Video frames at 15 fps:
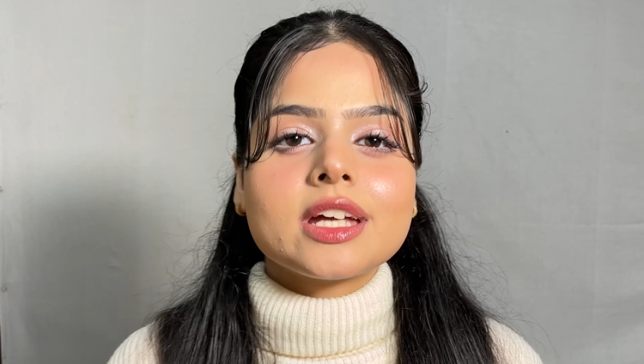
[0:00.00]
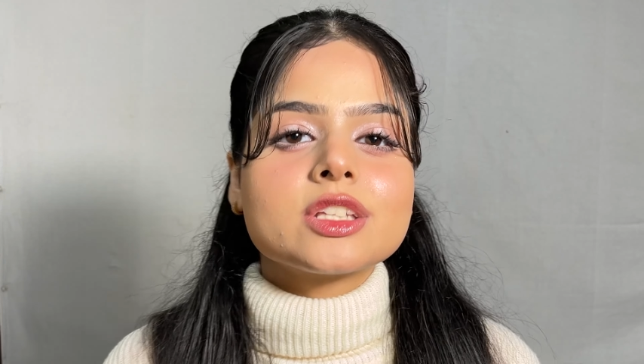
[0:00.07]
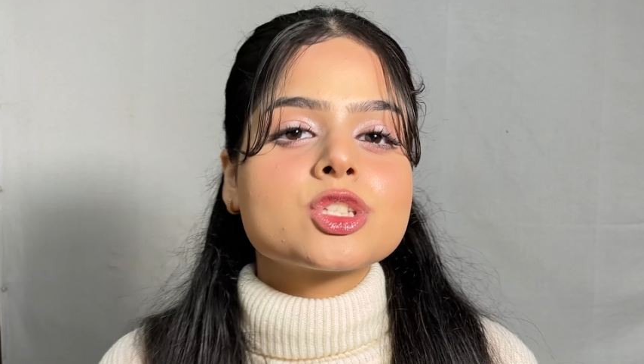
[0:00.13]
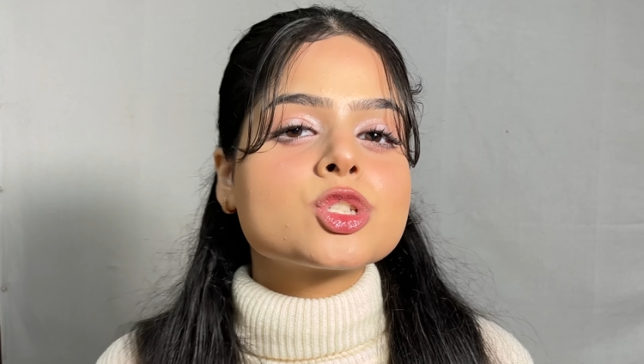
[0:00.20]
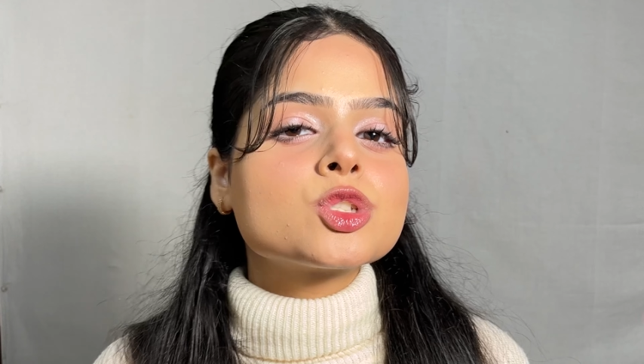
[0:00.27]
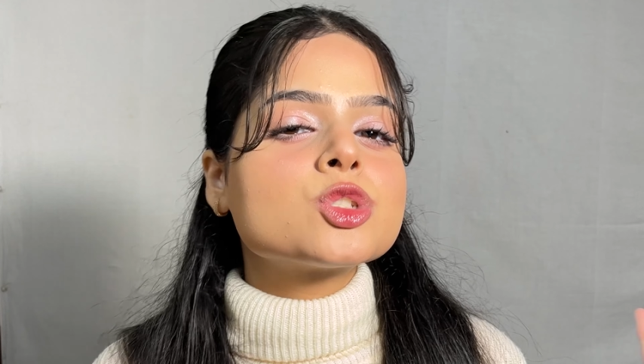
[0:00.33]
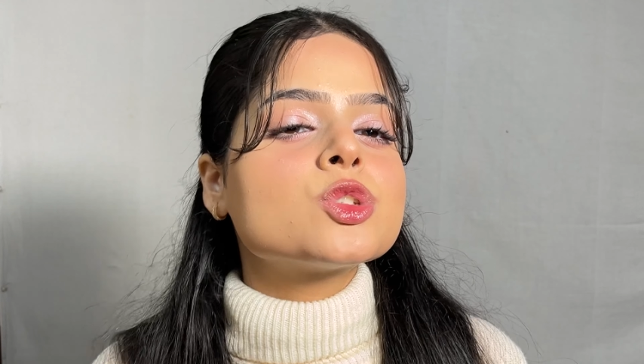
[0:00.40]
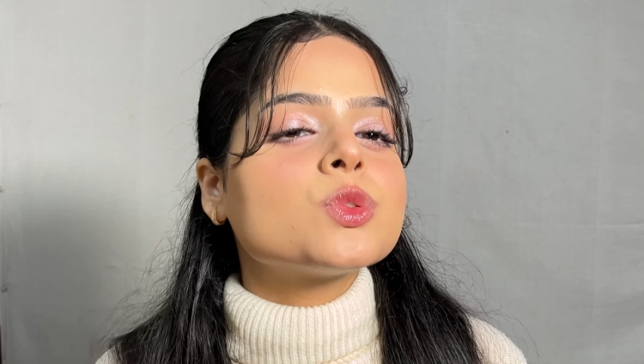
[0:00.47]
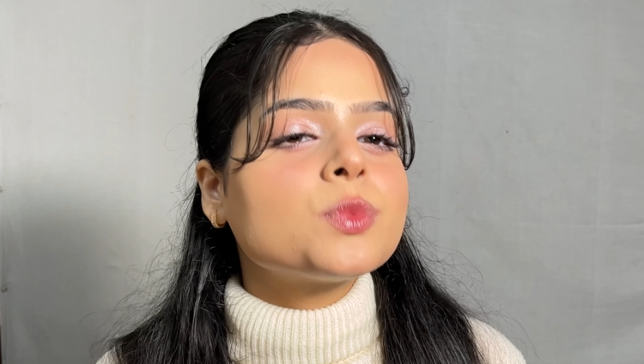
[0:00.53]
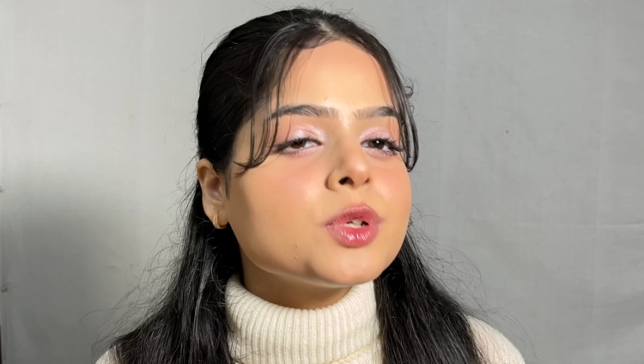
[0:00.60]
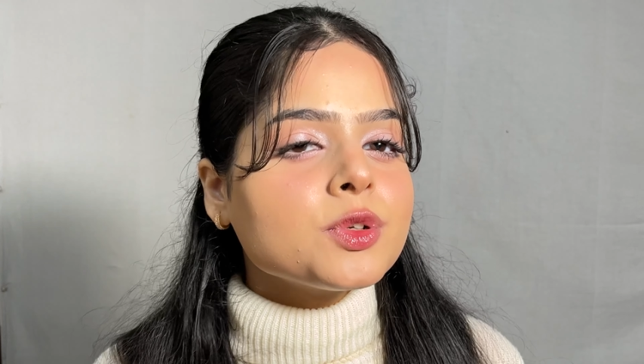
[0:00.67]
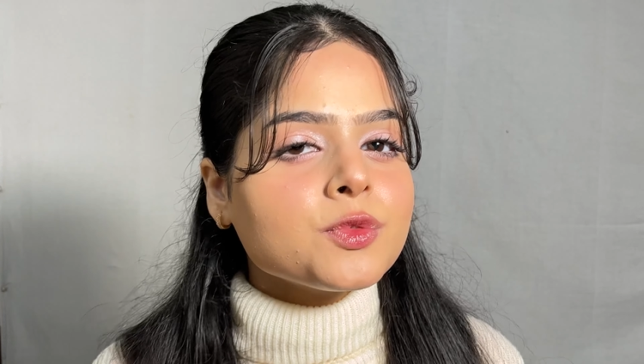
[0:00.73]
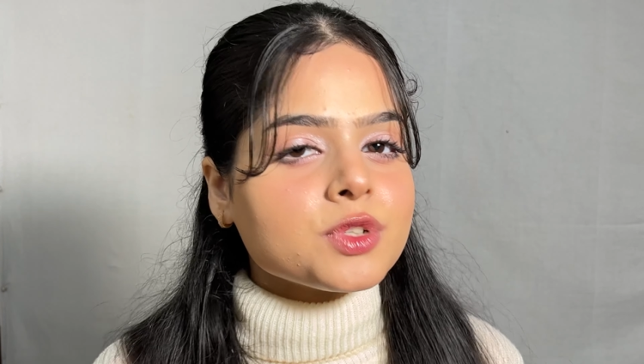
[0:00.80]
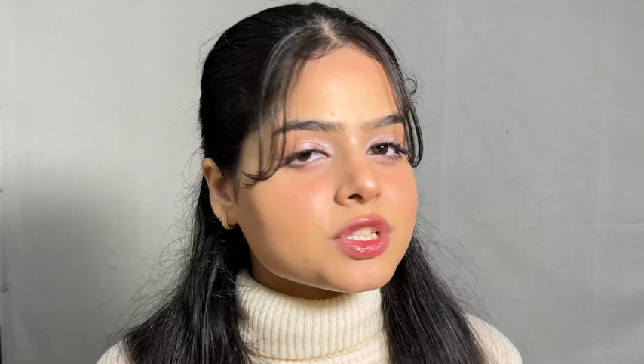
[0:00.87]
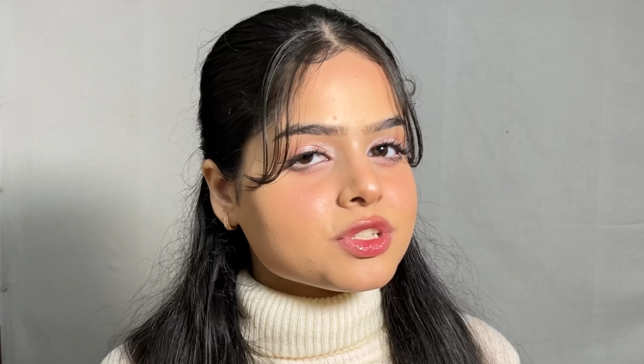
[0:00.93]
and
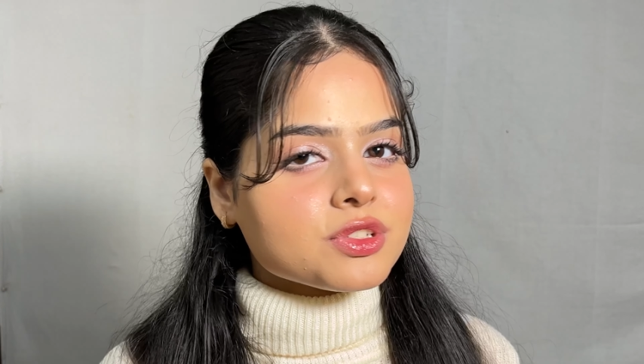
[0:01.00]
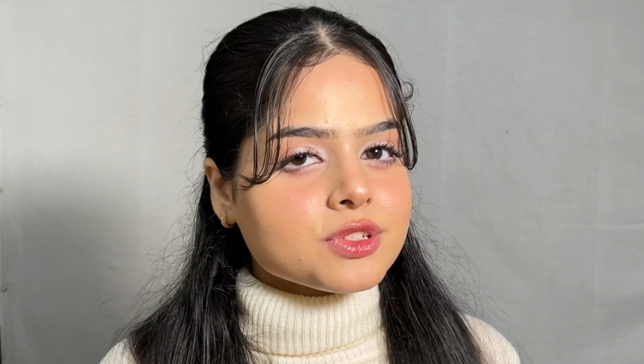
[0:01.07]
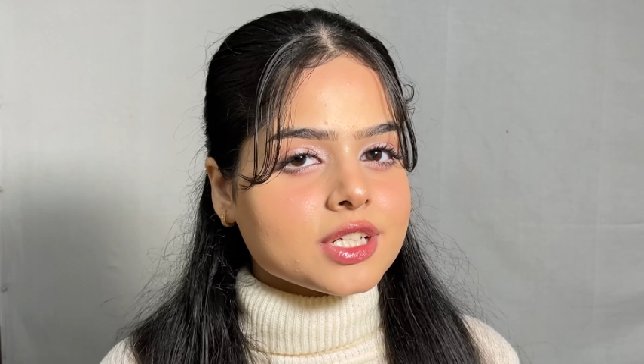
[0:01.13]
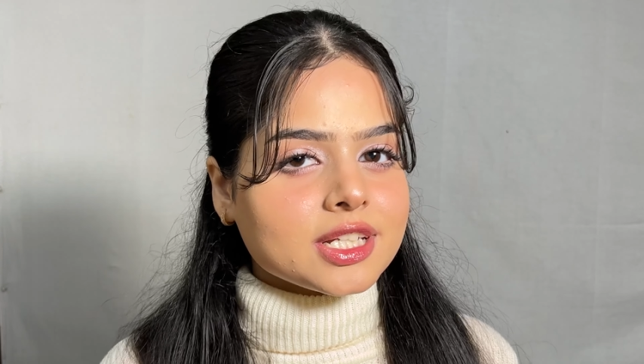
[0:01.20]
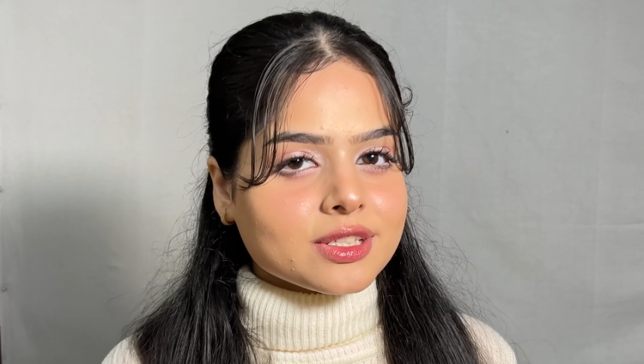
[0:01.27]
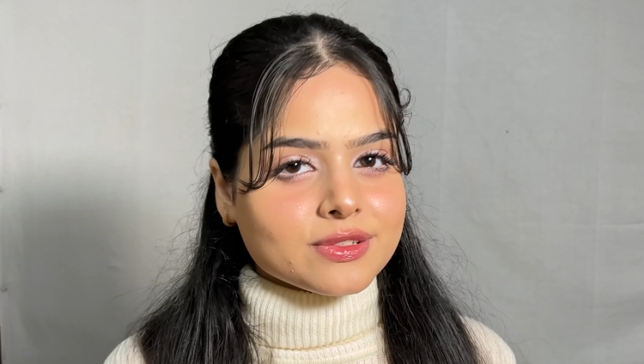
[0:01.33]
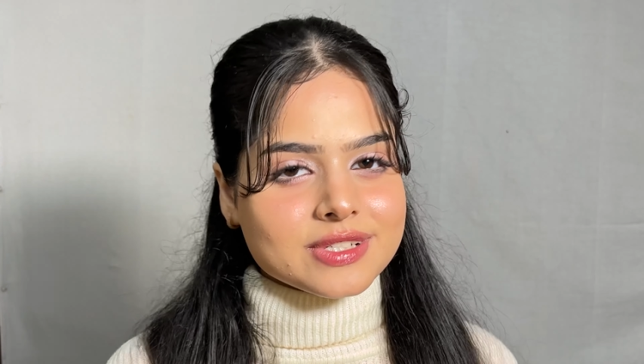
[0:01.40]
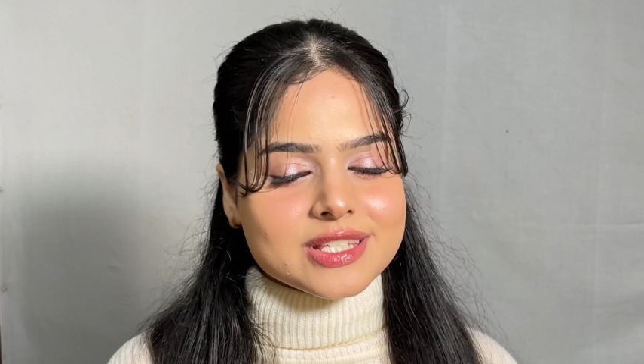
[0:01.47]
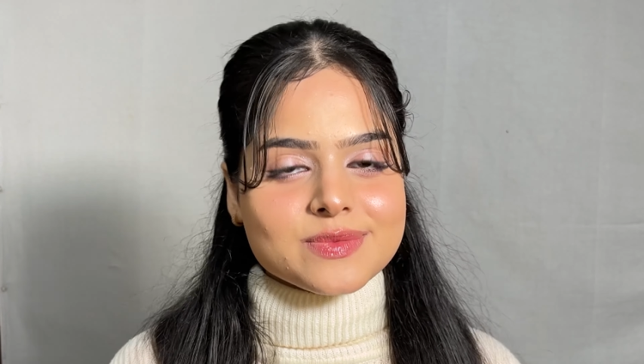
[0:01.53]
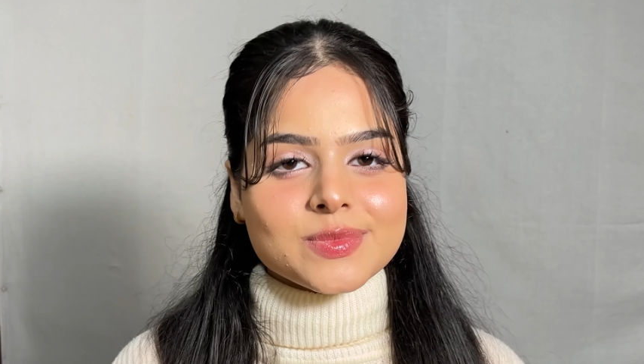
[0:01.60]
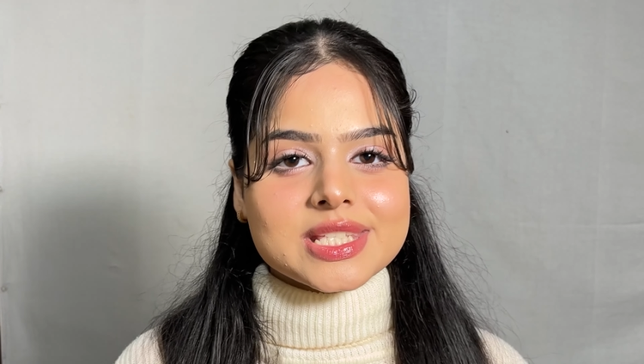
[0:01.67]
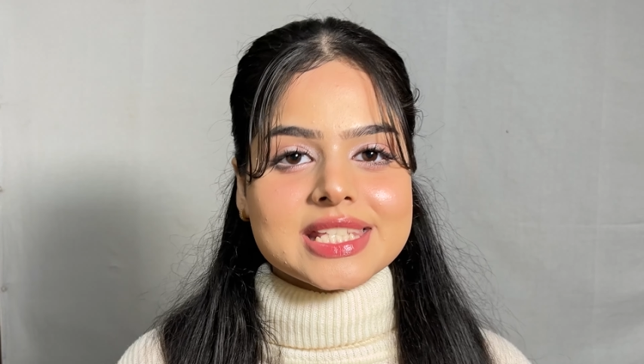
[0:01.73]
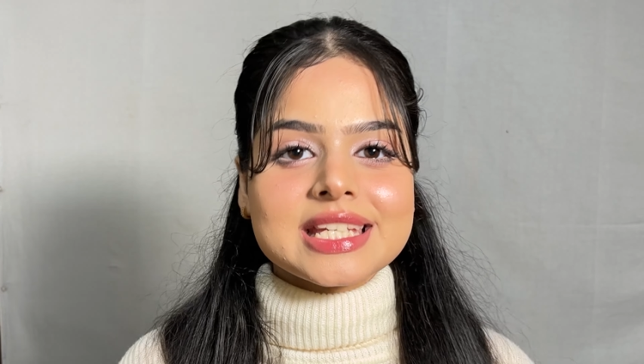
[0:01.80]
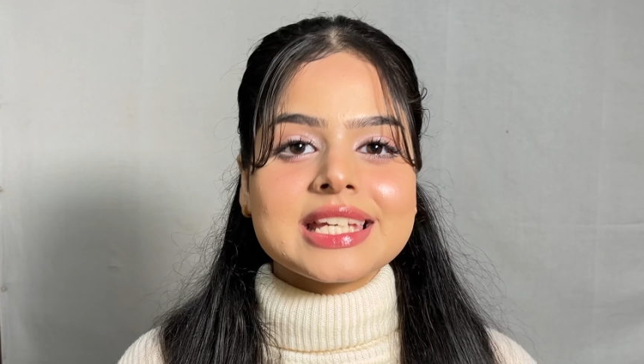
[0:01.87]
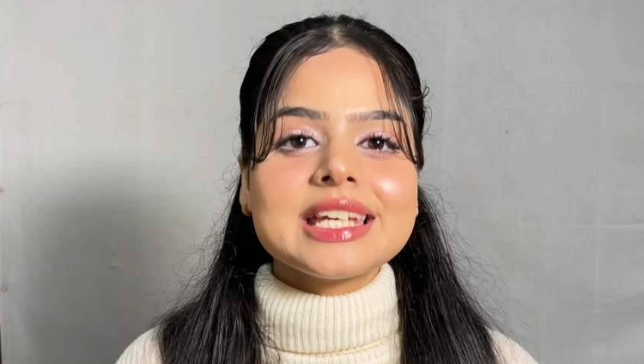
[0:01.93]
super wintry and
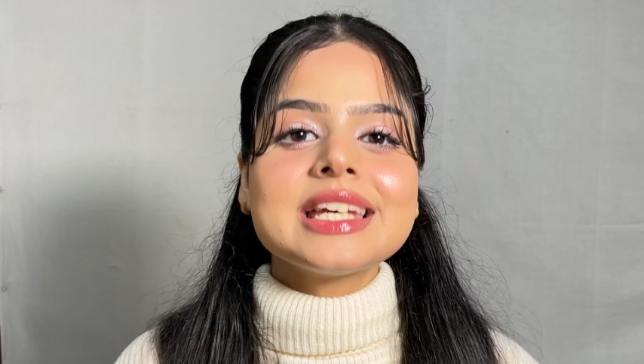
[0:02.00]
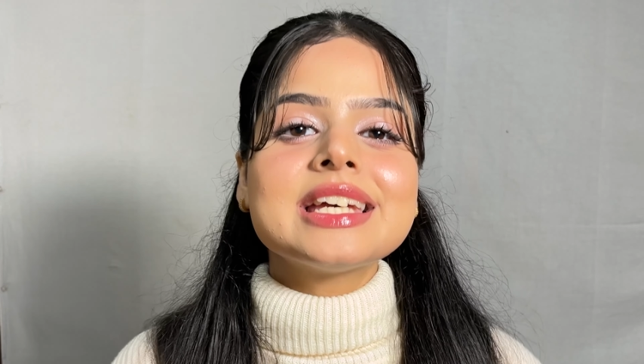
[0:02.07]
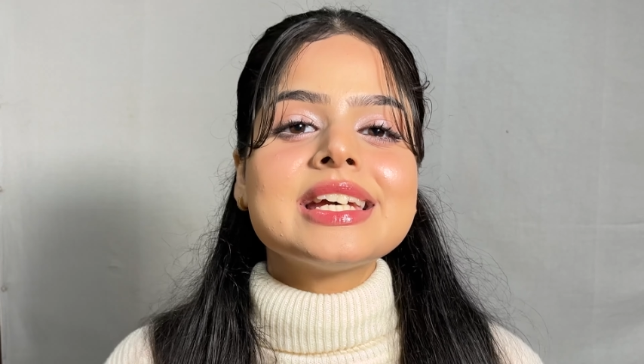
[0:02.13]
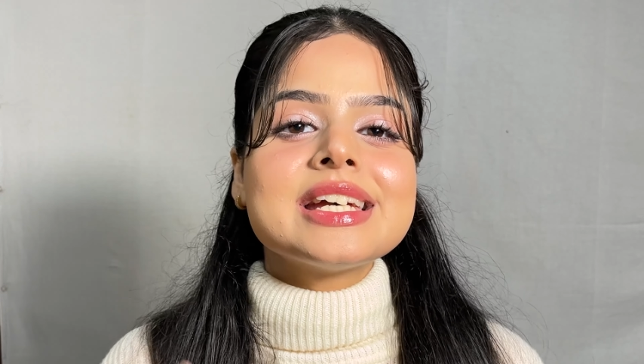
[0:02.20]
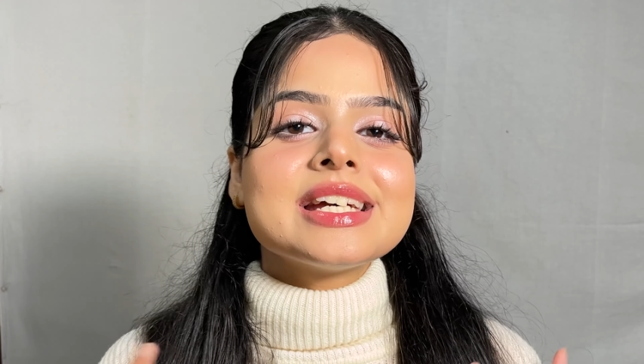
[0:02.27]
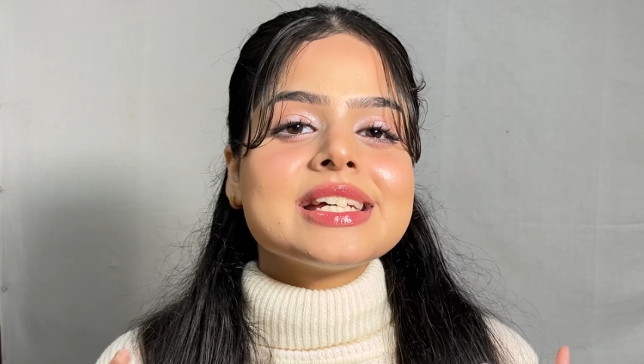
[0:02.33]
Christmassy.